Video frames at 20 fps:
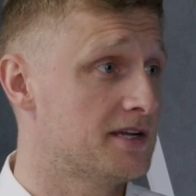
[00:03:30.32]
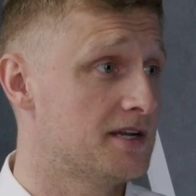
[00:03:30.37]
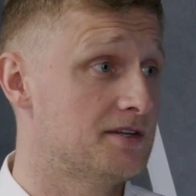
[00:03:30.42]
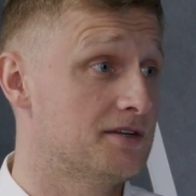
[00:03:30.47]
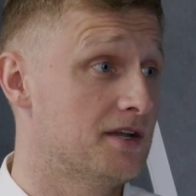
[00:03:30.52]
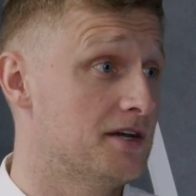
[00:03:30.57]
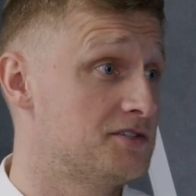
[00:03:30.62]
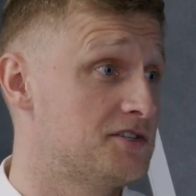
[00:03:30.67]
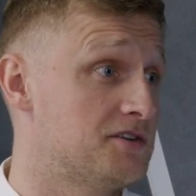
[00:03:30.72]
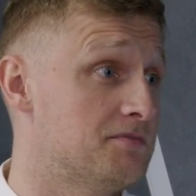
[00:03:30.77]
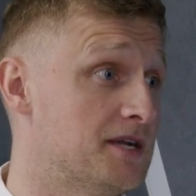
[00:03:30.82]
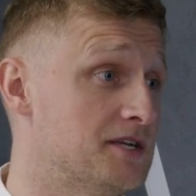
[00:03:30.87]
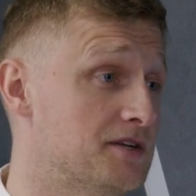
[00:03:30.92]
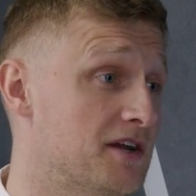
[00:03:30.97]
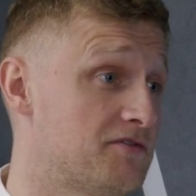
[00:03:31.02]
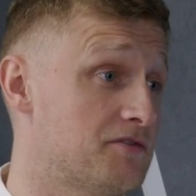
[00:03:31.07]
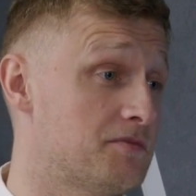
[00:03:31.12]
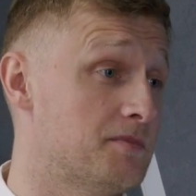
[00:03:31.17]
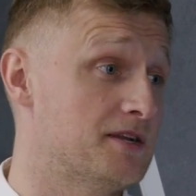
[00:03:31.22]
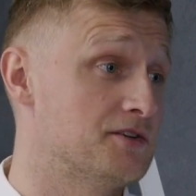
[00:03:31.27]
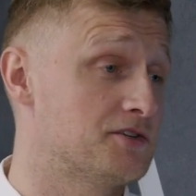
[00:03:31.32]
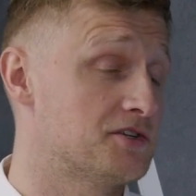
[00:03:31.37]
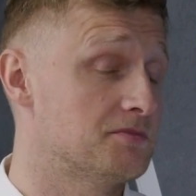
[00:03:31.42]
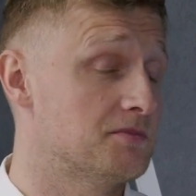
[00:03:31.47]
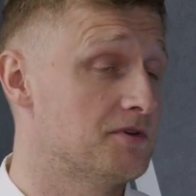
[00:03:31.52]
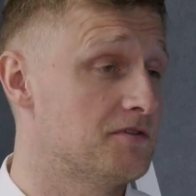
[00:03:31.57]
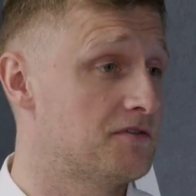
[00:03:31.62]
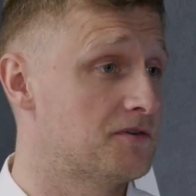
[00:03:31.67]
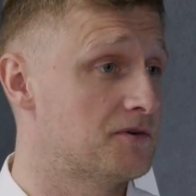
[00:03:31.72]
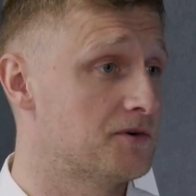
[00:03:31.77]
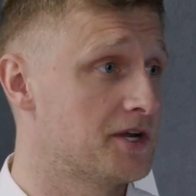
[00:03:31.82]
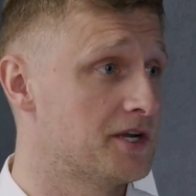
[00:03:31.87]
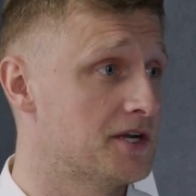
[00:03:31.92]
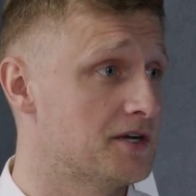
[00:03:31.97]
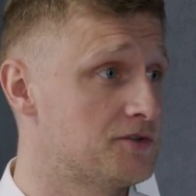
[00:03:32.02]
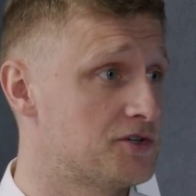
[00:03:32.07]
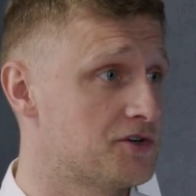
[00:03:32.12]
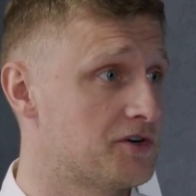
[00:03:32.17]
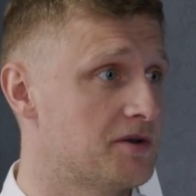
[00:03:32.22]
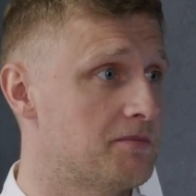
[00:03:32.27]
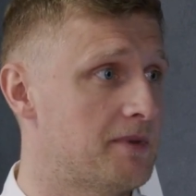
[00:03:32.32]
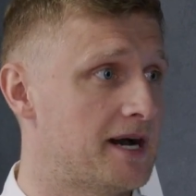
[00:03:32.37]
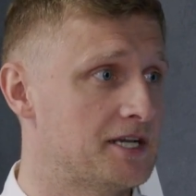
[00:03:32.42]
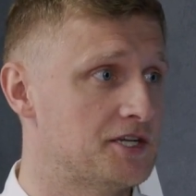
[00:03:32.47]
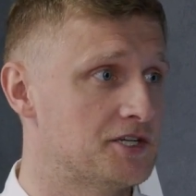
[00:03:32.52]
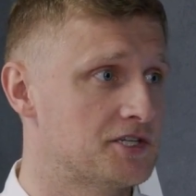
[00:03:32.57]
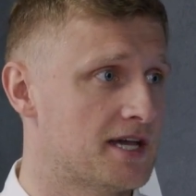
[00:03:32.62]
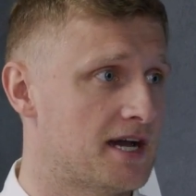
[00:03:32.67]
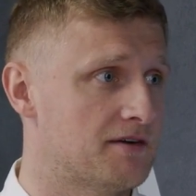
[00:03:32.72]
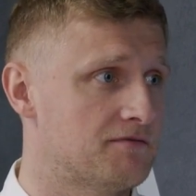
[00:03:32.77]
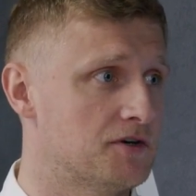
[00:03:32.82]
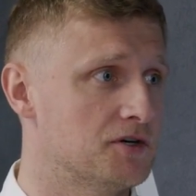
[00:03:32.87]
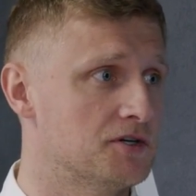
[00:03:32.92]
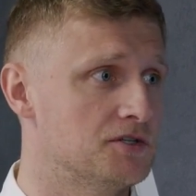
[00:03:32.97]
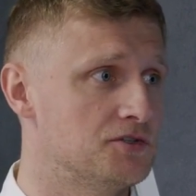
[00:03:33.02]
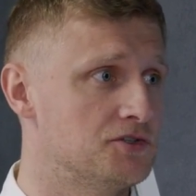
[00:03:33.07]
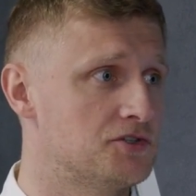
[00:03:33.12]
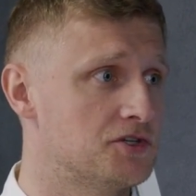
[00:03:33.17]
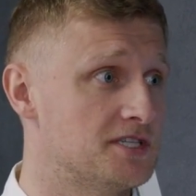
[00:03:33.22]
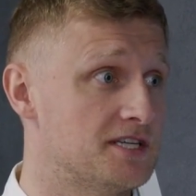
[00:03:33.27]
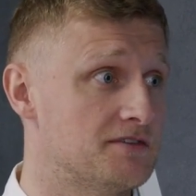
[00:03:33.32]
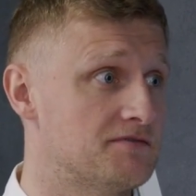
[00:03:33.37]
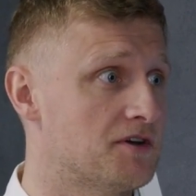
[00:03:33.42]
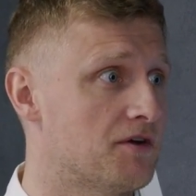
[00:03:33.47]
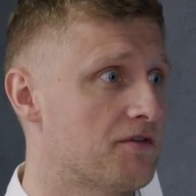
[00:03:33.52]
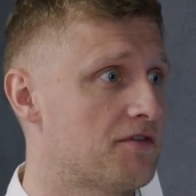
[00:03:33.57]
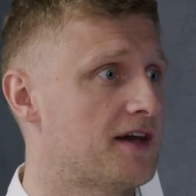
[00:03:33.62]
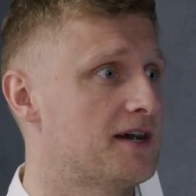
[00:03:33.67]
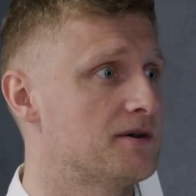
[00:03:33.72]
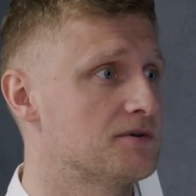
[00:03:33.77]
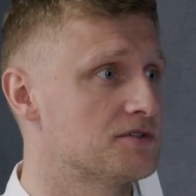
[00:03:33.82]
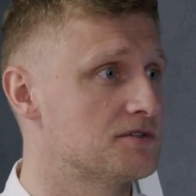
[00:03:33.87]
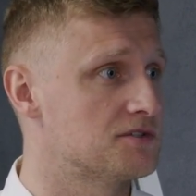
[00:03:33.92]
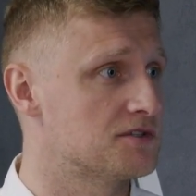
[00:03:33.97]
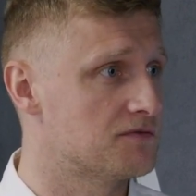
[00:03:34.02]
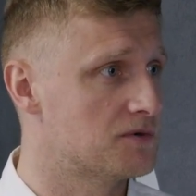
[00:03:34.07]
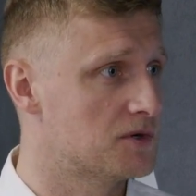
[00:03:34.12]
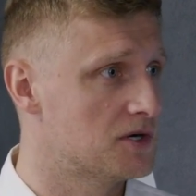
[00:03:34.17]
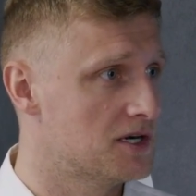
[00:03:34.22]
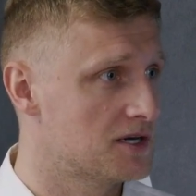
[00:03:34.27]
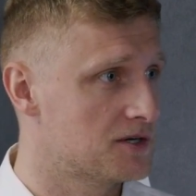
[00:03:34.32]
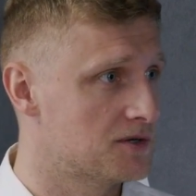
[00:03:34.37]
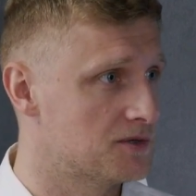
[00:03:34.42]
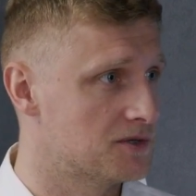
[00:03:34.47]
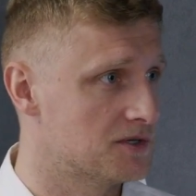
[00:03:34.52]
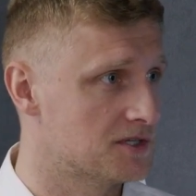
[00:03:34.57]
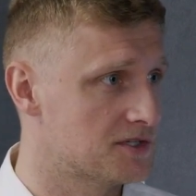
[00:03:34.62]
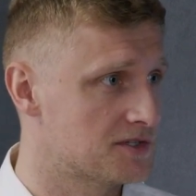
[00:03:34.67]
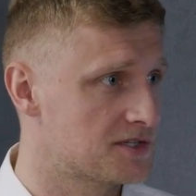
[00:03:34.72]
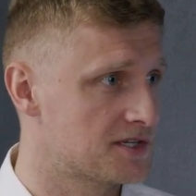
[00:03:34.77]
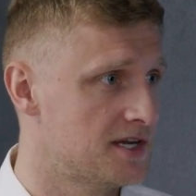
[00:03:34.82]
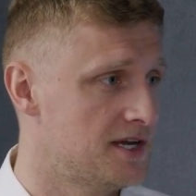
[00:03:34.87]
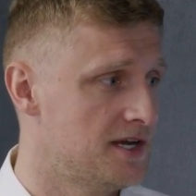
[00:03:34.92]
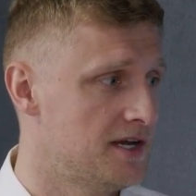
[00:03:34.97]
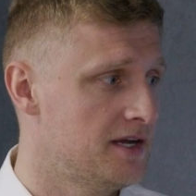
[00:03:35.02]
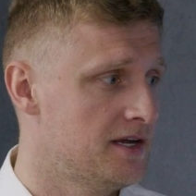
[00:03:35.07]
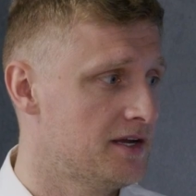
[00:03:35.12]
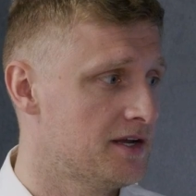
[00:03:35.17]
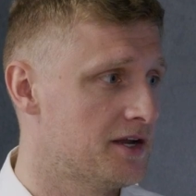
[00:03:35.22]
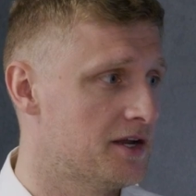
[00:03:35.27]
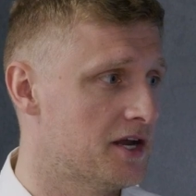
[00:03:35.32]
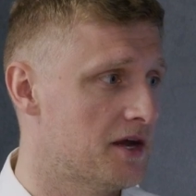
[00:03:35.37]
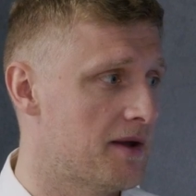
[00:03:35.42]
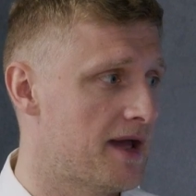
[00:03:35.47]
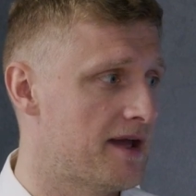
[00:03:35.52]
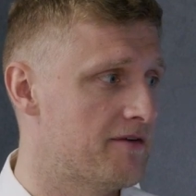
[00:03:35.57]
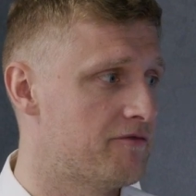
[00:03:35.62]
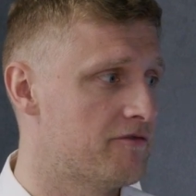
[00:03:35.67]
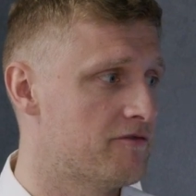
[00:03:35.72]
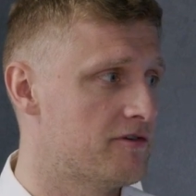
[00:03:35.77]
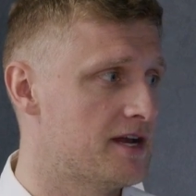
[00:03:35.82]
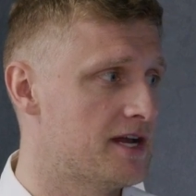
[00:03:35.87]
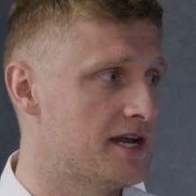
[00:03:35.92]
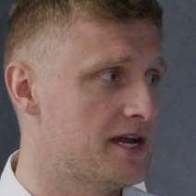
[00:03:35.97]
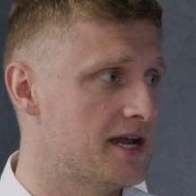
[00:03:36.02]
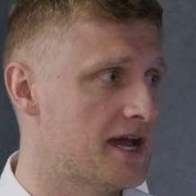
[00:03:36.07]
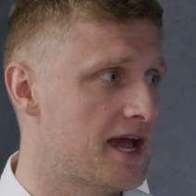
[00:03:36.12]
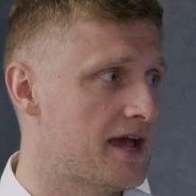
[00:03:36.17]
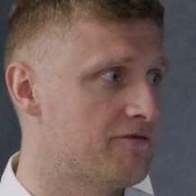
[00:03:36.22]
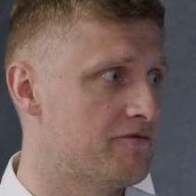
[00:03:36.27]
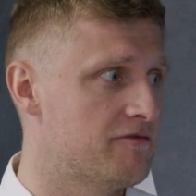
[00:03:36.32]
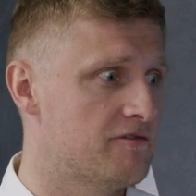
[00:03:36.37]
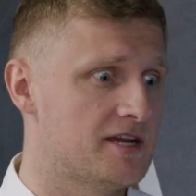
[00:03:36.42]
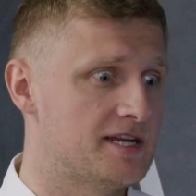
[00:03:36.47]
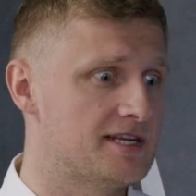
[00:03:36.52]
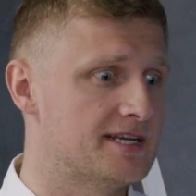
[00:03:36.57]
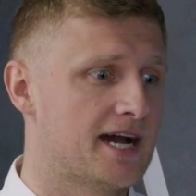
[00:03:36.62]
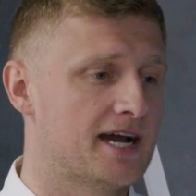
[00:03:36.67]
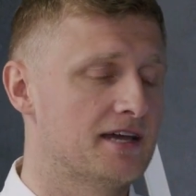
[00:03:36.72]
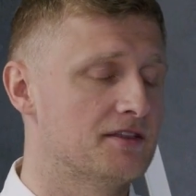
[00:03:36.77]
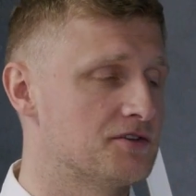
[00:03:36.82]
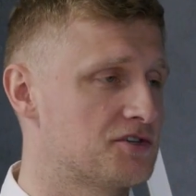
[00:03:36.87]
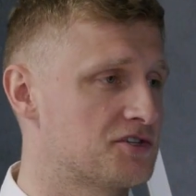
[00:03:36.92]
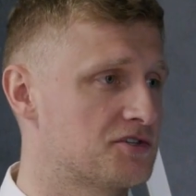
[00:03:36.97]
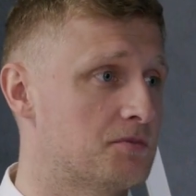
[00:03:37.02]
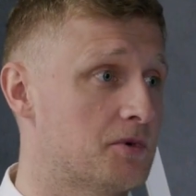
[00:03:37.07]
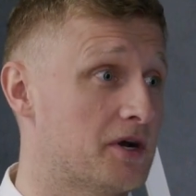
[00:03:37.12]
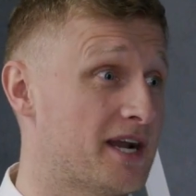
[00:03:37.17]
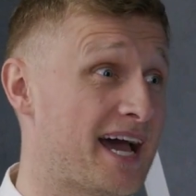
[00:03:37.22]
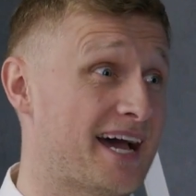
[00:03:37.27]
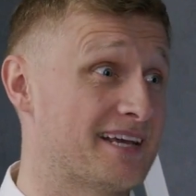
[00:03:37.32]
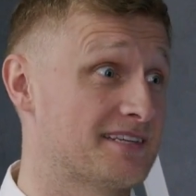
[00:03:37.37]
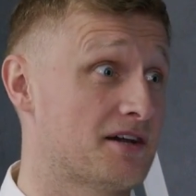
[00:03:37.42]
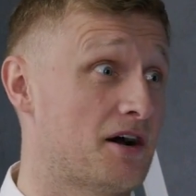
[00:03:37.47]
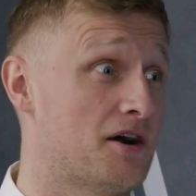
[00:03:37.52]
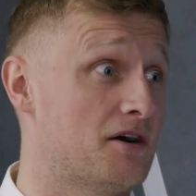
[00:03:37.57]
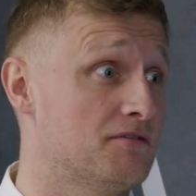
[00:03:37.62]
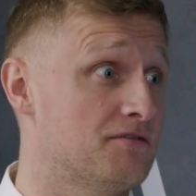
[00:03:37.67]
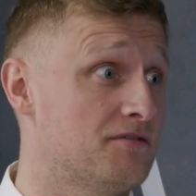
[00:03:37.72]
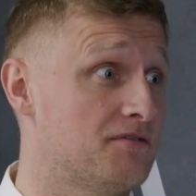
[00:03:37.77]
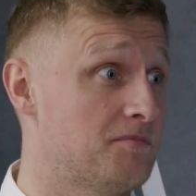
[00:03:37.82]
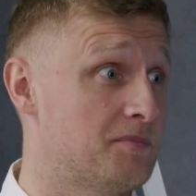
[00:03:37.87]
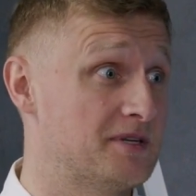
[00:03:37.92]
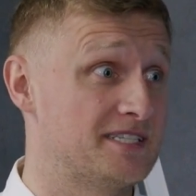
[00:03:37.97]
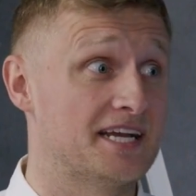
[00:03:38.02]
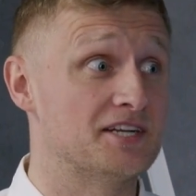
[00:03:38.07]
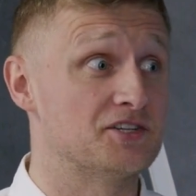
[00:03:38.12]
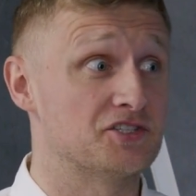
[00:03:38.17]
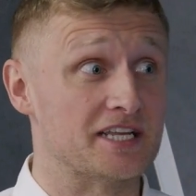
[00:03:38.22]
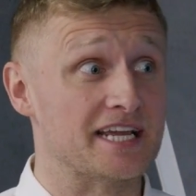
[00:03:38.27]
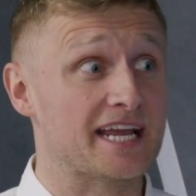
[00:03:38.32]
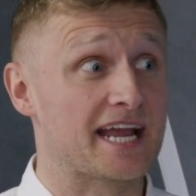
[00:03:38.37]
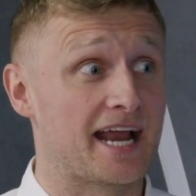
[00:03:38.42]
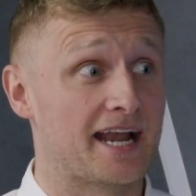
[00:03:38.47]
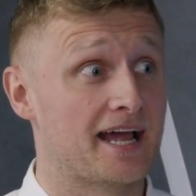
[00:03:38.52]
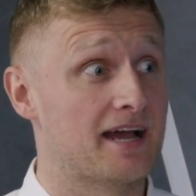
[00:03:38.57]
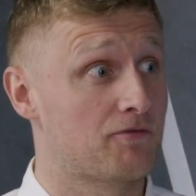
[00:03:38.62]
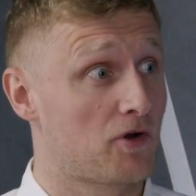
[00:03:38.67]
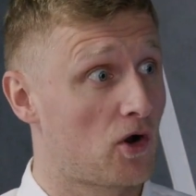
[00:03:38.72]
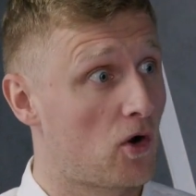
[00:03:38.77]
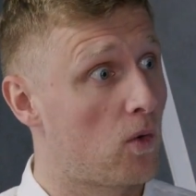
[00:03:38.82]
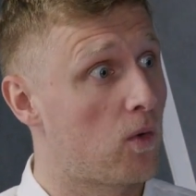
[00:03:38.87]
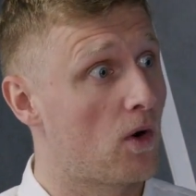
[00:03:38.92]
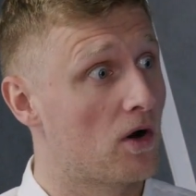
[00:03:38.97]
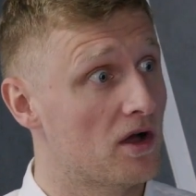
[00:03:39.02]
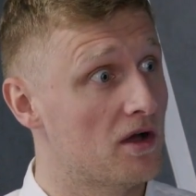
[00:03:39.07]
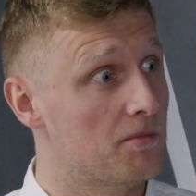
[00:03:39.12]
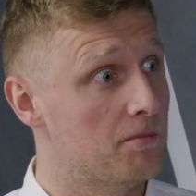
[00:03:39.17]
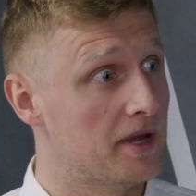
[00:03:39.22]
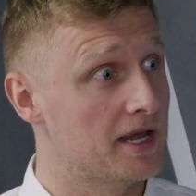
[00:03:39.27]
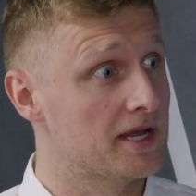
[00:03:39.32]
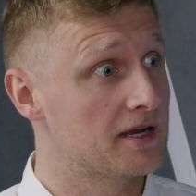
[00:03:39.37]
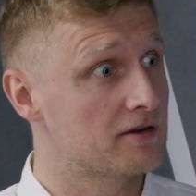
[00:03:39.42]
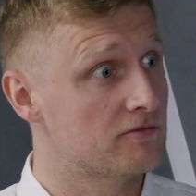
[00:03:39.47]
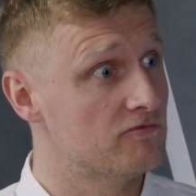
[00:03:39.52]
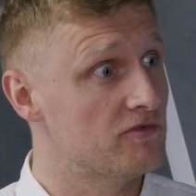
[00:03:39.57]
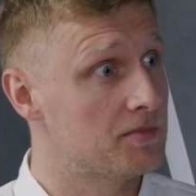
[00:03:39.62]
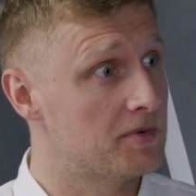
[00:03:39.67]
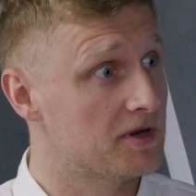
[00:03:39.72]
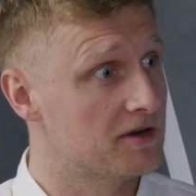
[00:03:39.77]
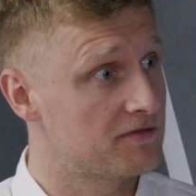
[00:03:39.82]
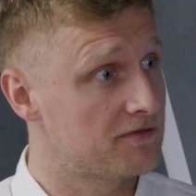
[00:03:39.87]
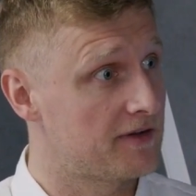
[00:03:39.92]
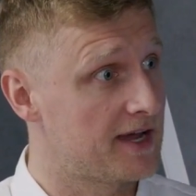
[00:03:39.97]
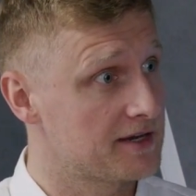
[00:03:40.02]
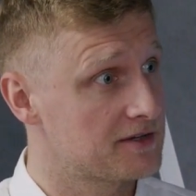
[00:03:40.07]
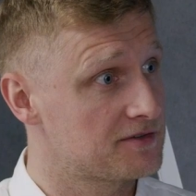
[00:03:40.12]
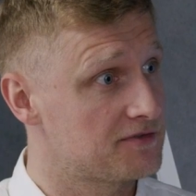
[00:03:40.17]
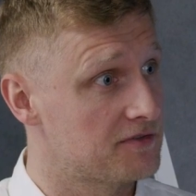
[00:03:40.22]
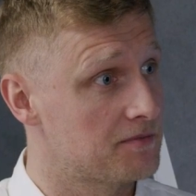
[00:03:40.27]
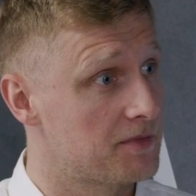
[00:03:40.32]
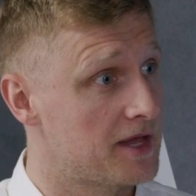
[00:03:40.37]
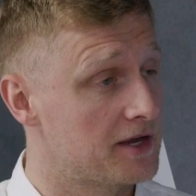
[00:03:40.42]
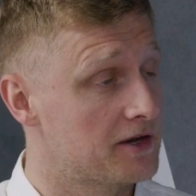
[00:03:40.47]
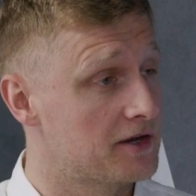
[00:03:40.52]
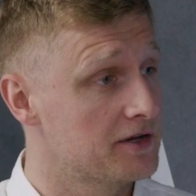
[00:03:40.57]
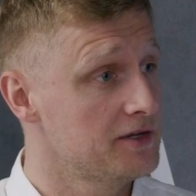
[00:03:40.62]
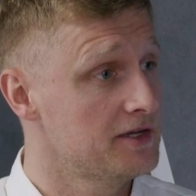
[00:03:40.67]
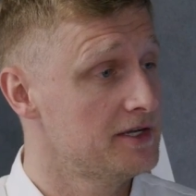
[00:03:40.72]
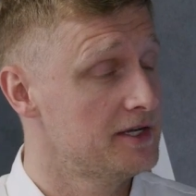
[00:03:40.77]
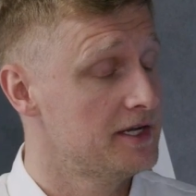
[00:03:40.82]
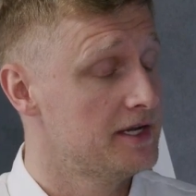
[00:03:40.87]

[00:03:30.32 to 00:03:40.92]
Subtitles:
and as you mentioned before, you know, trying to manage that for hundreds, if not thousands, of work orders. You know, every day that someone has off potentially can have quite a big ripple effect from then on.